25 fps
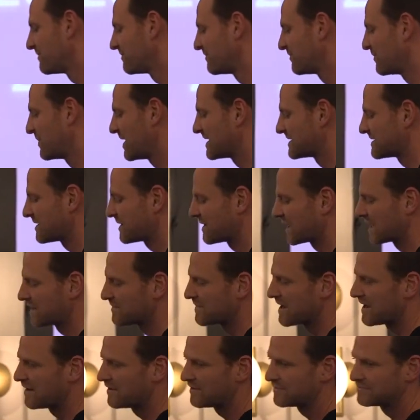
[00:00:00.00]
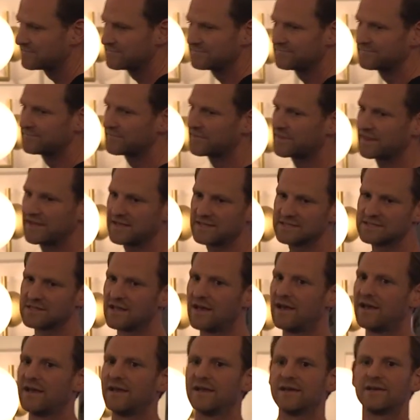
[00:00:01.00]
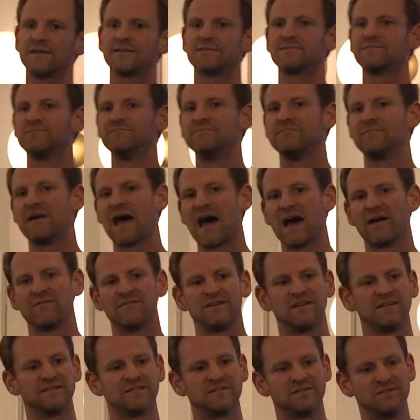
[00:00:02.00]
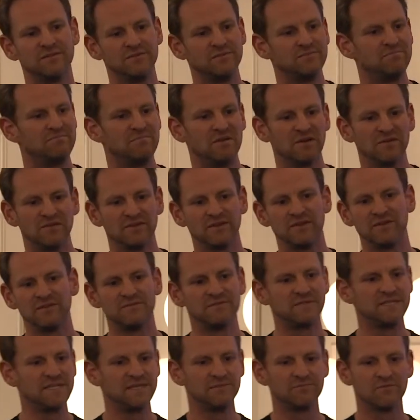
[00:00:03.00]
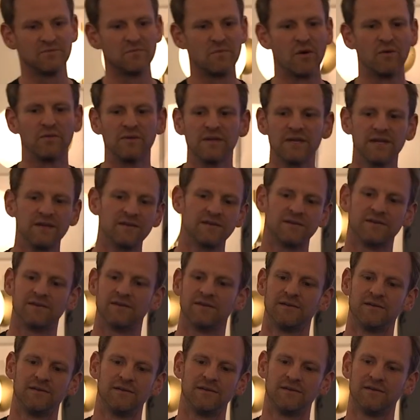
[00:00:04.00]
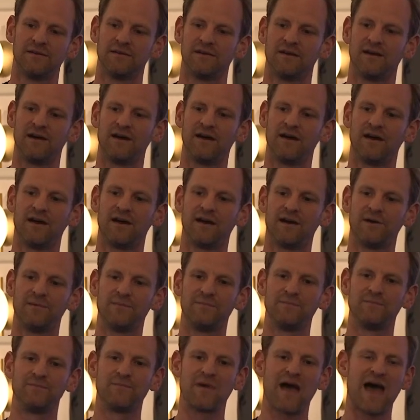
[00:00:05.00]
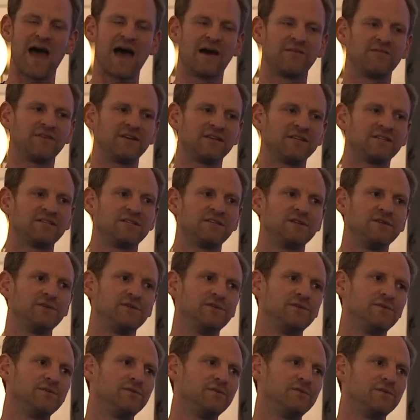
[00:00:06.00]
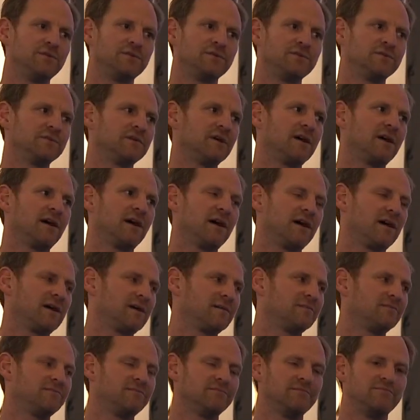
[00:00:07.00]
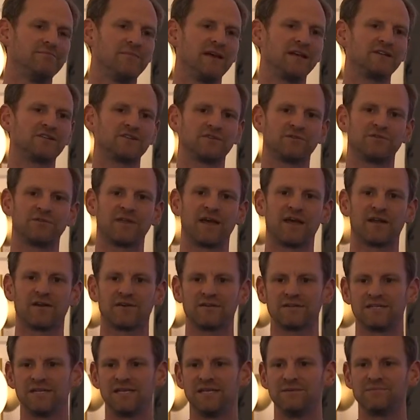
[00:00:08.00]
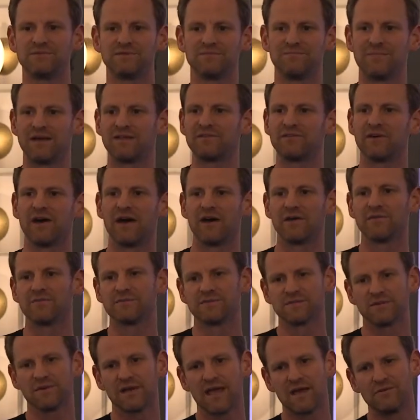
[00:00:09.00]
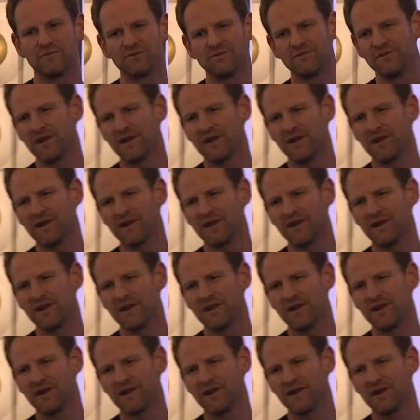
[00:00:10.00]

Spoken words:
We had to think about things like having to build a new team remotely, having to make sure that our team's mental health was okay when you're